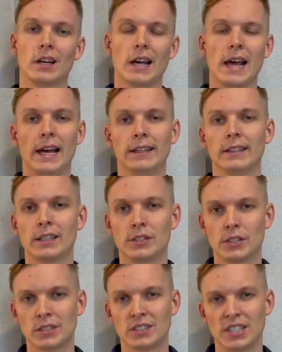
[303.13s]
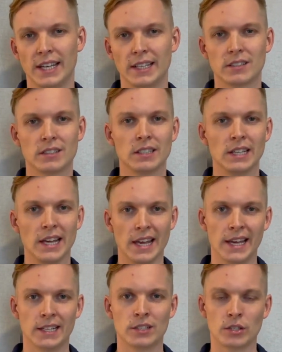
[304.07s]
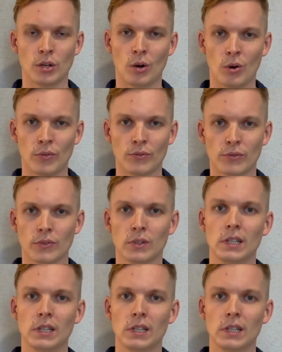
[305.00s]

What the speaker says: and it just takes the edge off,